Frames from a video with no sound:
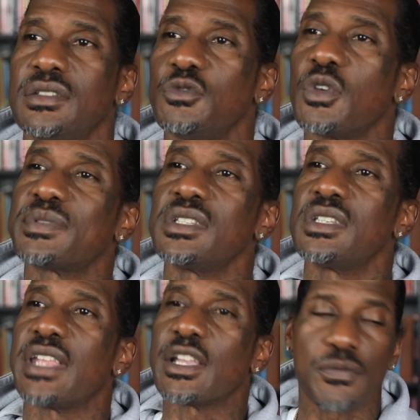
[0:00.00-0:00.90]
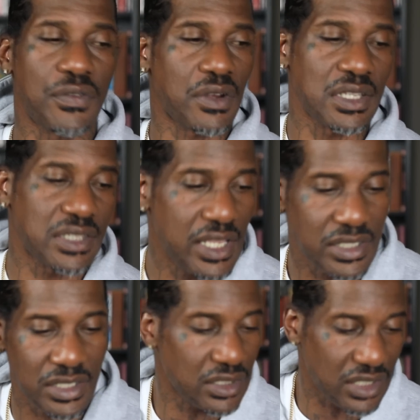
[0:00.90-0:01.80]
You know what I'm saying? They going to feel like
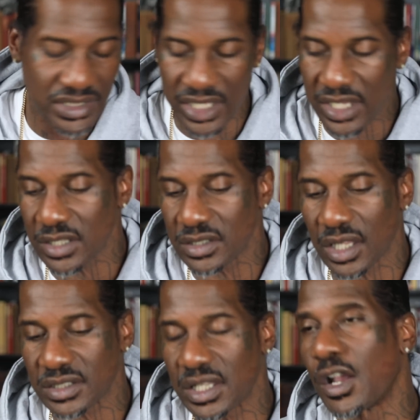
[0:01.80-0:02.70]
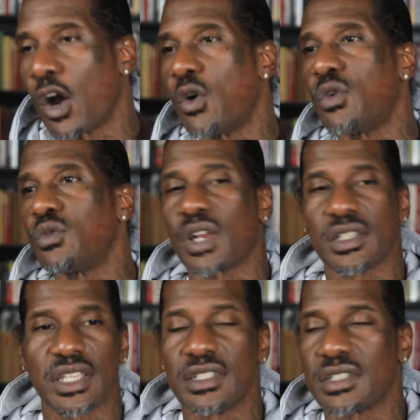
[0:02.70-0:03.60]
they
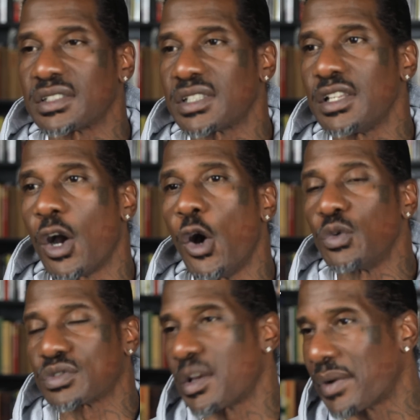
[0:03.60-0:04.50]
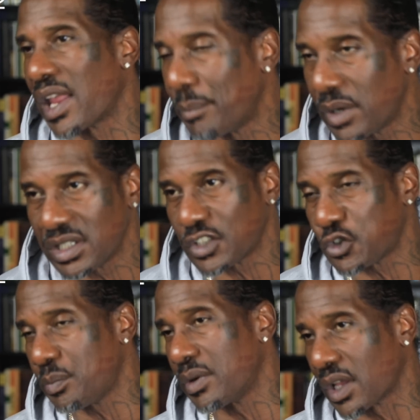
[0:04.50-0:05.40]
owe some of that money that
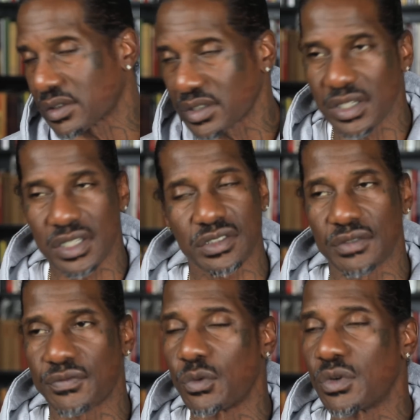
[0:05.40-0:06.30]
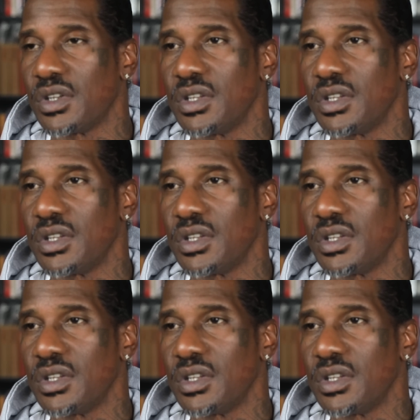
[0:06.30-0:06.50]
you've been out there hustling for.